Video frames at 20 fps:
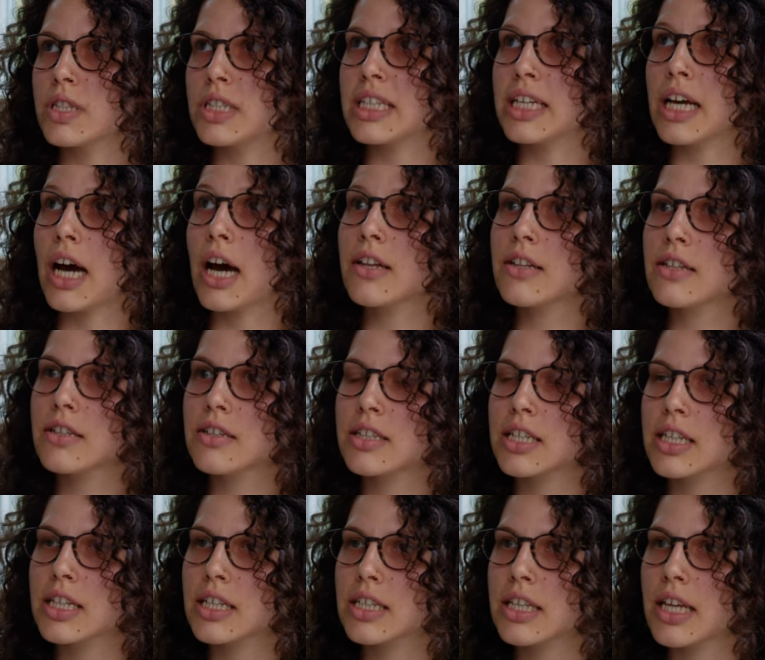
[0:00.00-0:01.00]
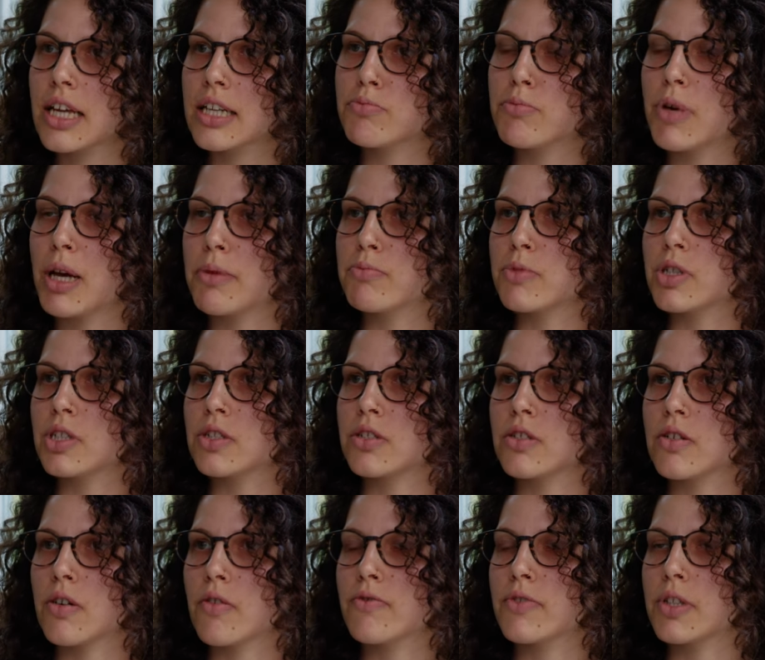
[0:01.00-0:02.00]
the other thing that members
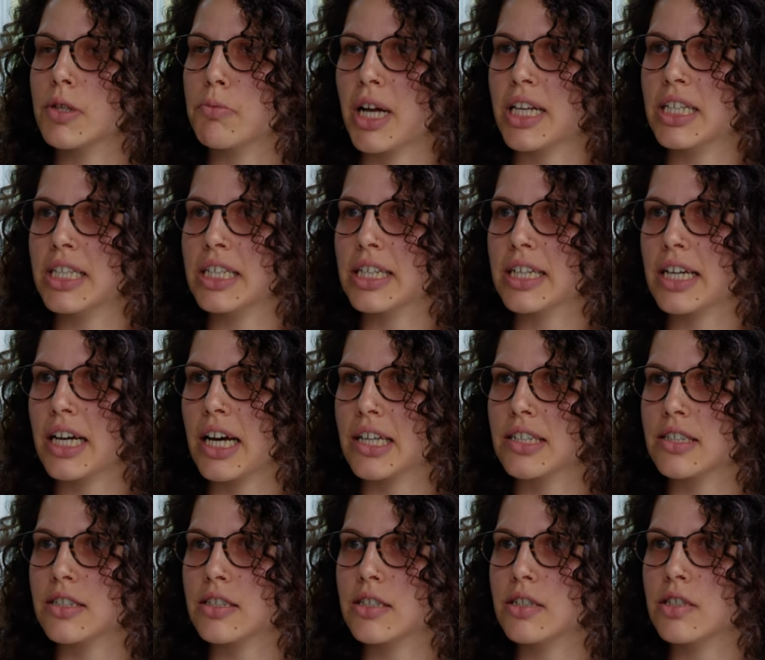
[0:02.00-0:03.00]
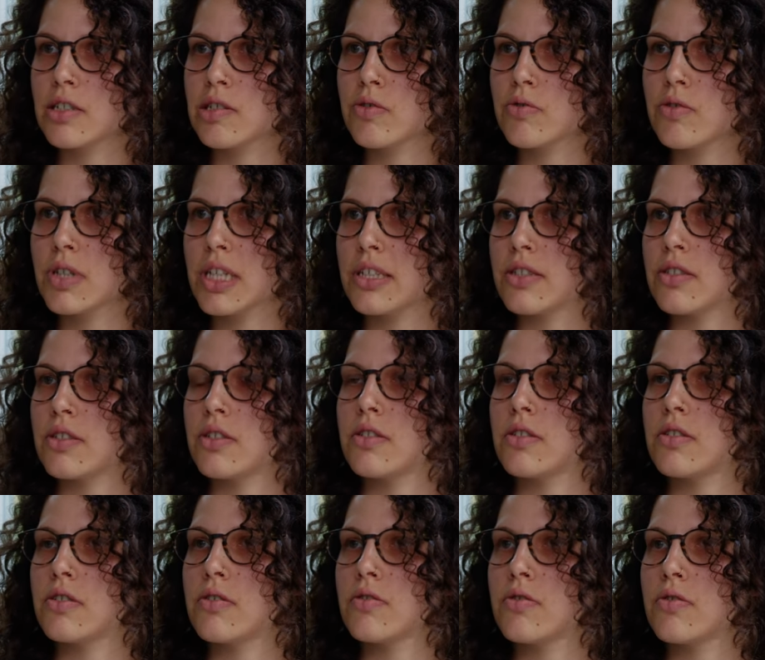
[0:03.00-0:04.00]
of the Malik caste do is
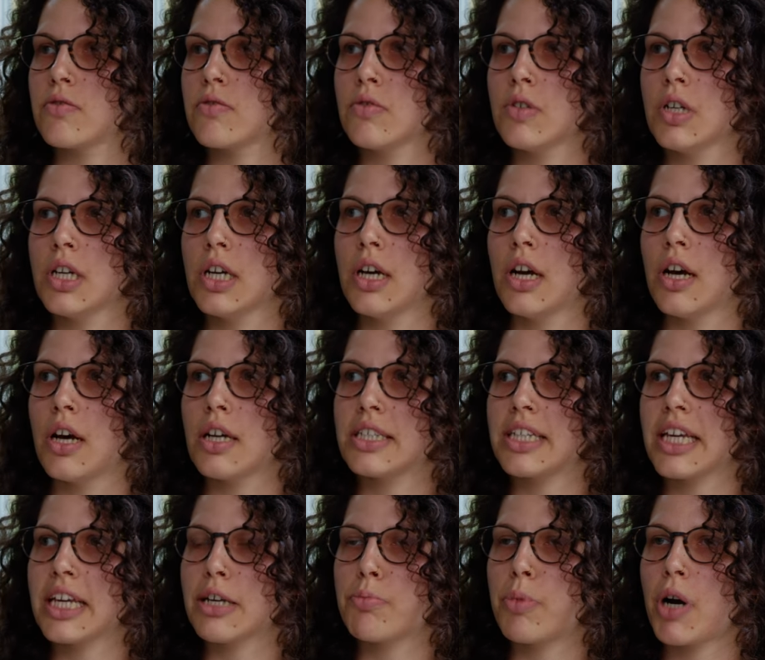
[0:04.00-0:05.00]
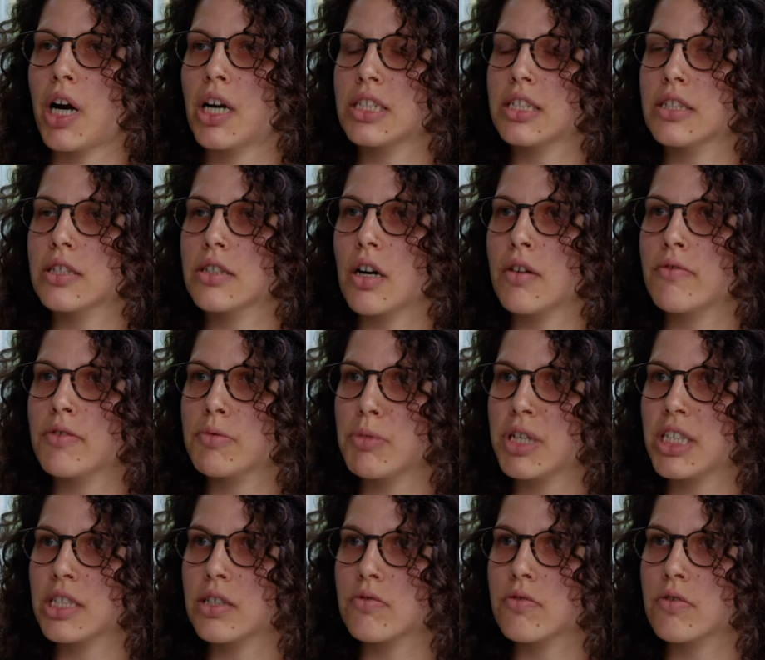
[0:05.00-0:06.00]
to take part in
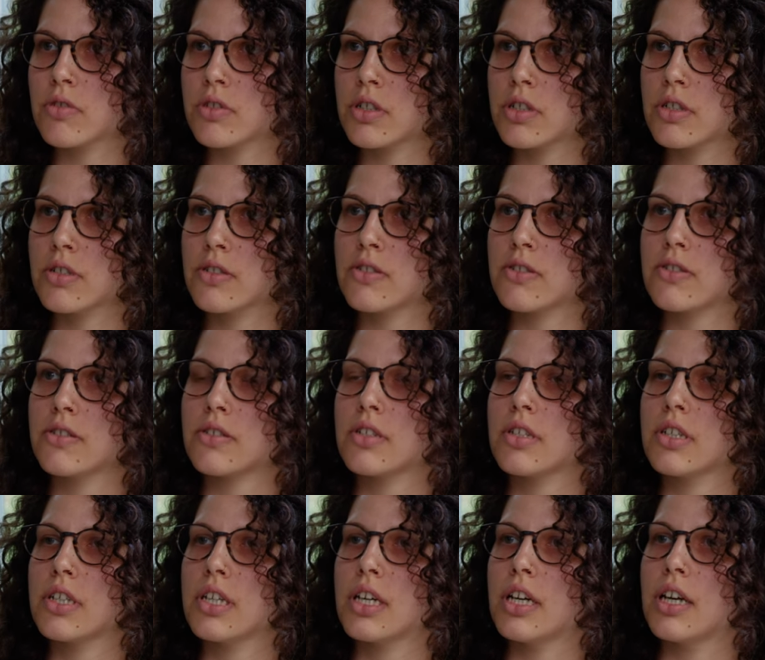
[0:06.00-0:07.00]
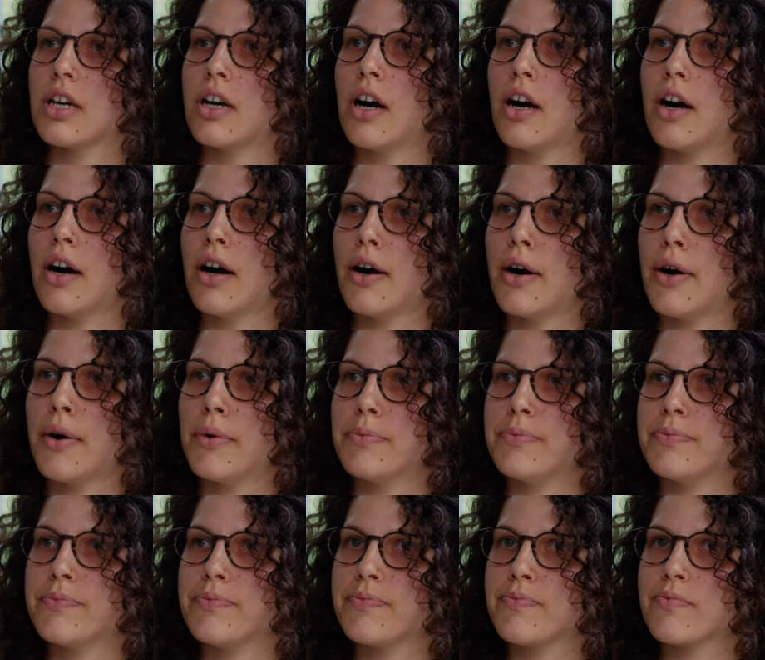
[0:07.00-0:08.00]
government auctions,
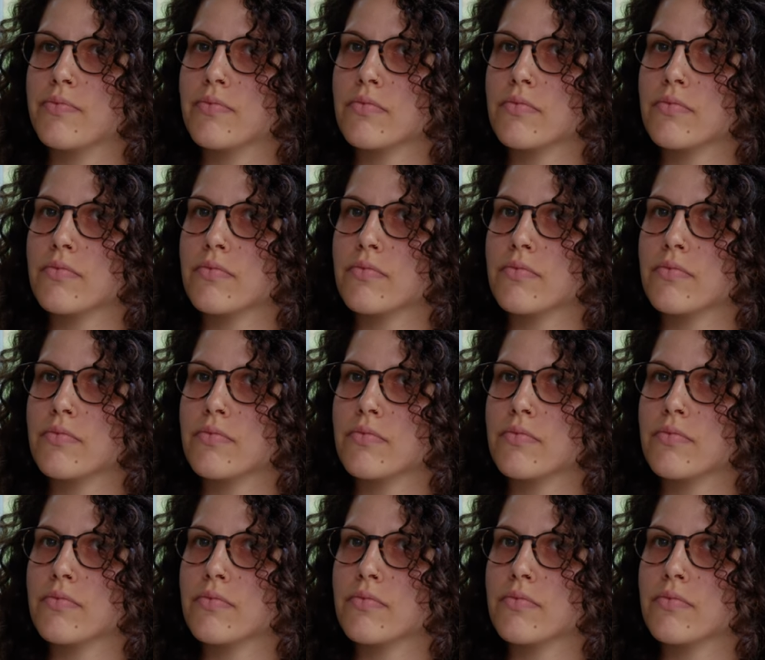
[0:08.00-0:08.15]
um,